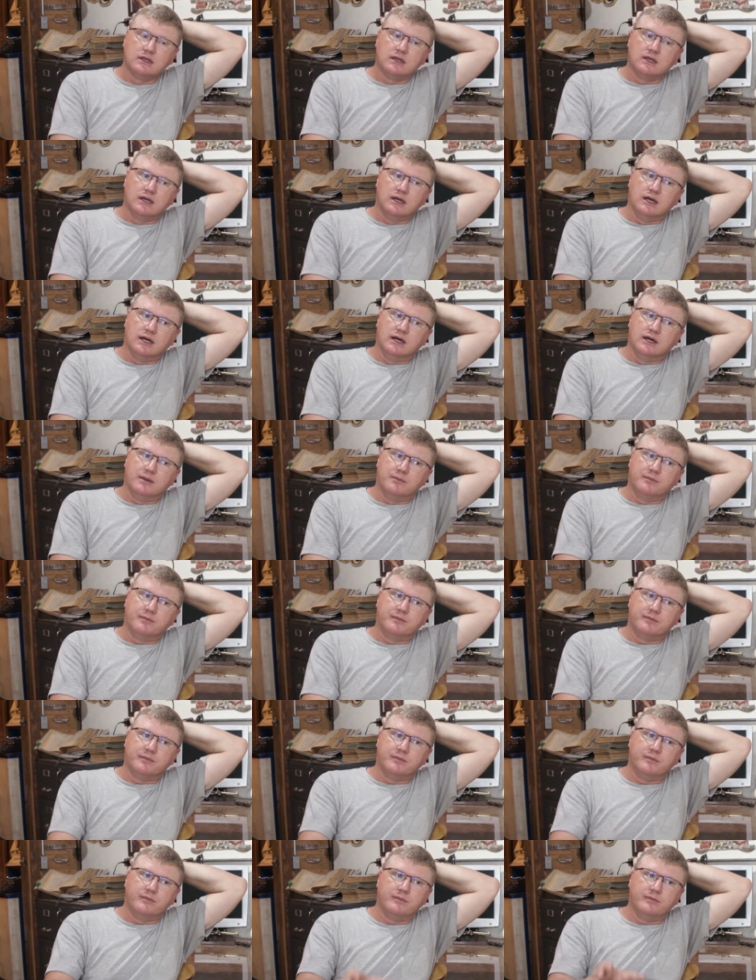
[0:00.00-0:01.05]

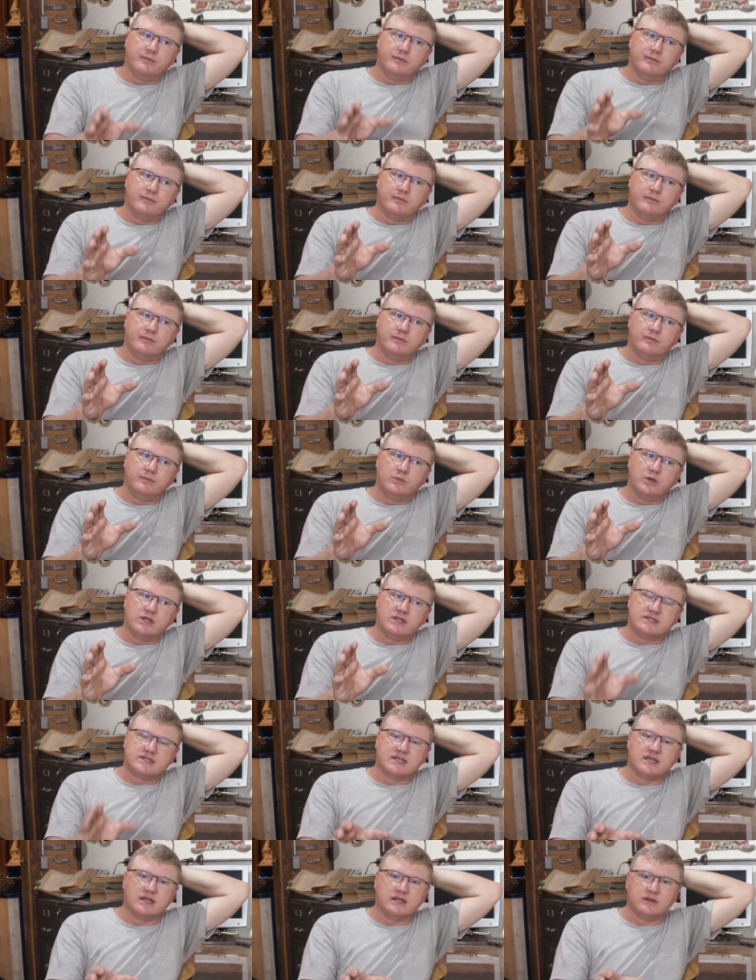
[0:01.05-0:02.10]
But he
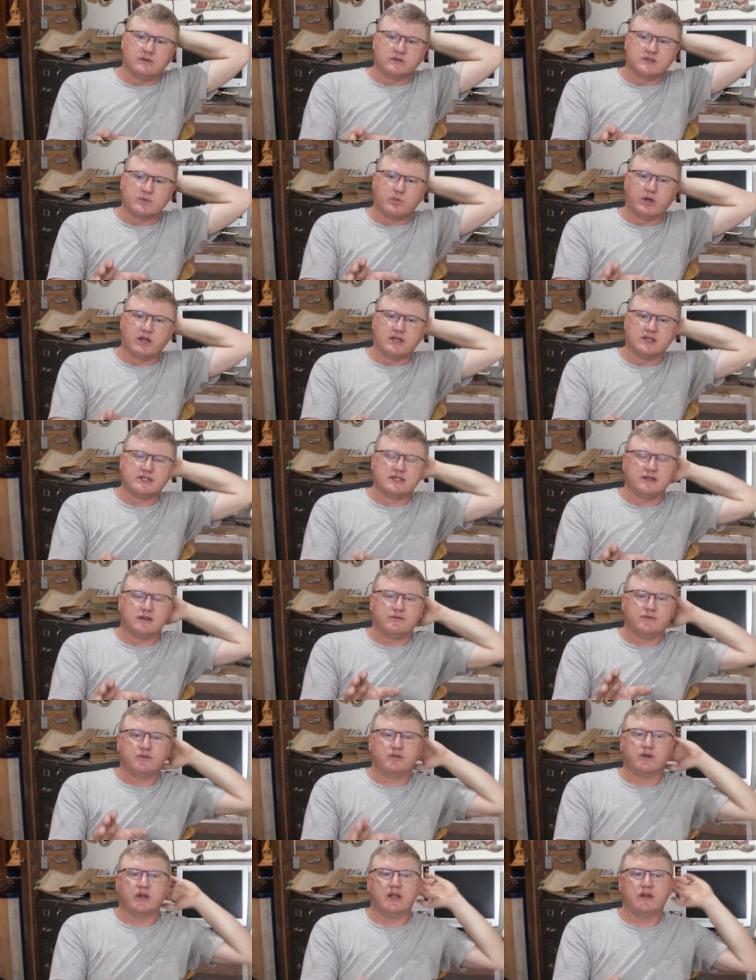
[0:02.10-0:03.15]
said it was
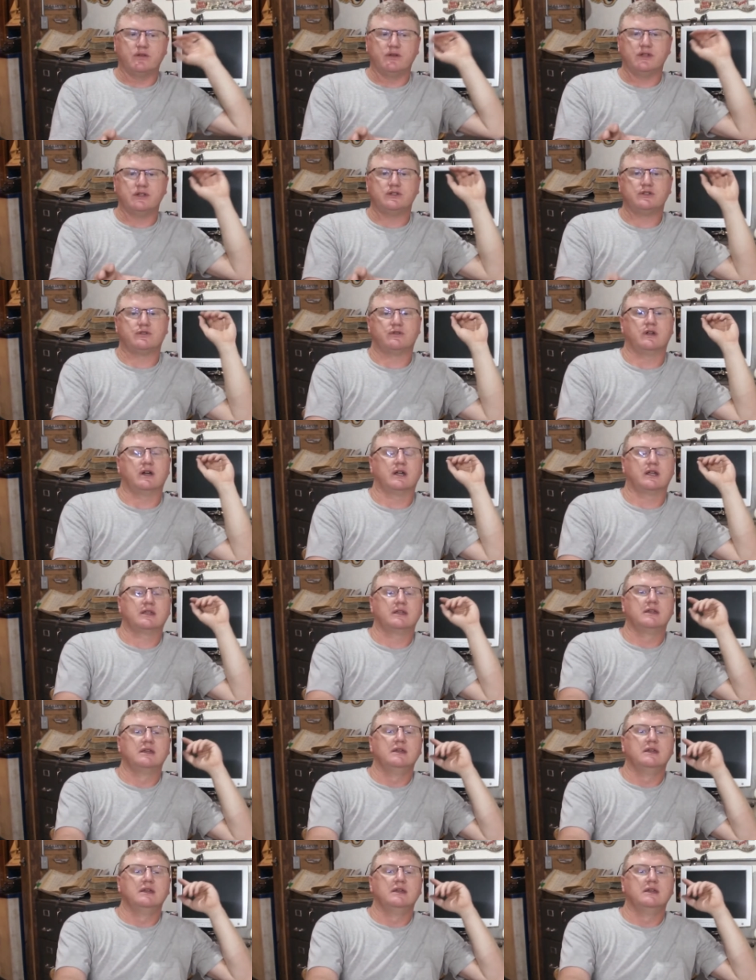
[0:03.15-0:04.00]
positive grounded truck.